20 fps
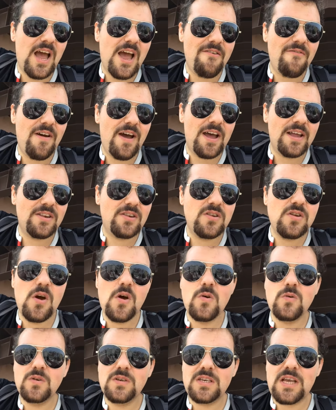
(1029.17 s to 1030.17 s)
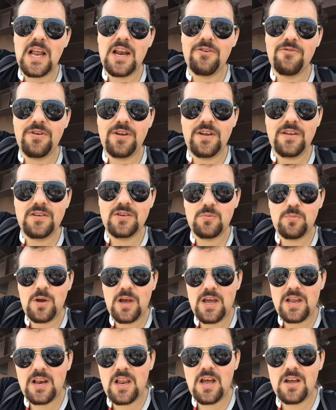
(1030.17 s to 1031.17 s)
I've had no salary in
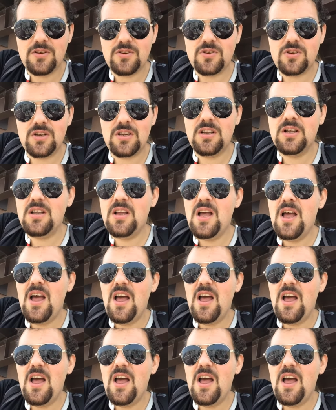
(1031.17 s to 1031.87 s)
Japan last year,